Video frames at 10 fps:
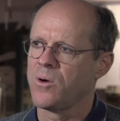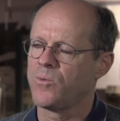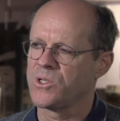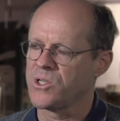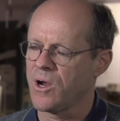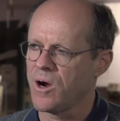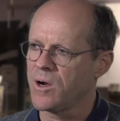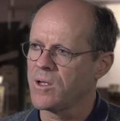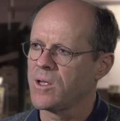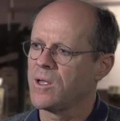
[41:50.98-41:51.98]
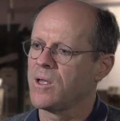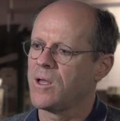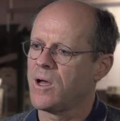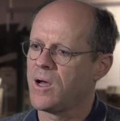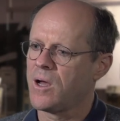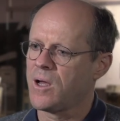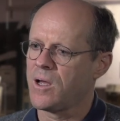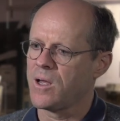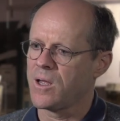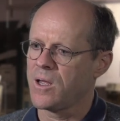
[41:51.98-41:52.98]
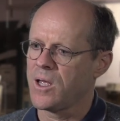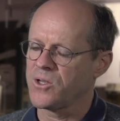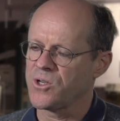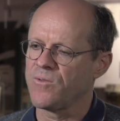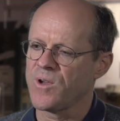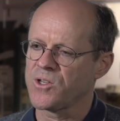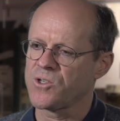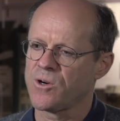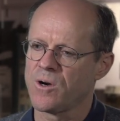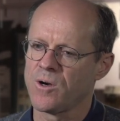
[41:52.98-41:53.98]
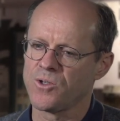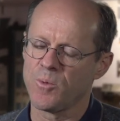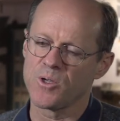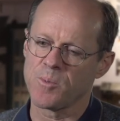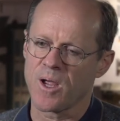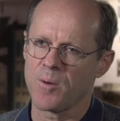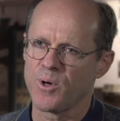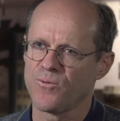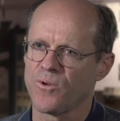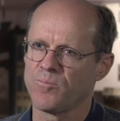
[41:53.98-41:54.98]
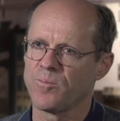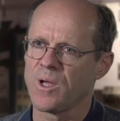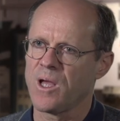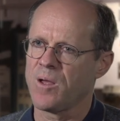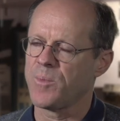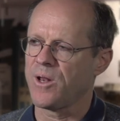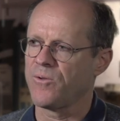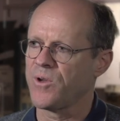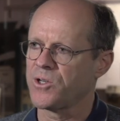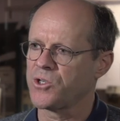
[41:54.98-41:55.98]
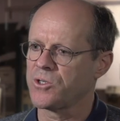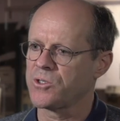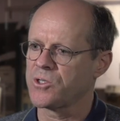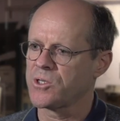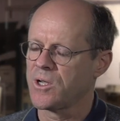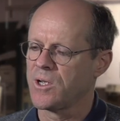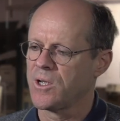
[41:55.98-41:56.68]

was there as an investor. Dubose Montgomery from Menlo Ventures.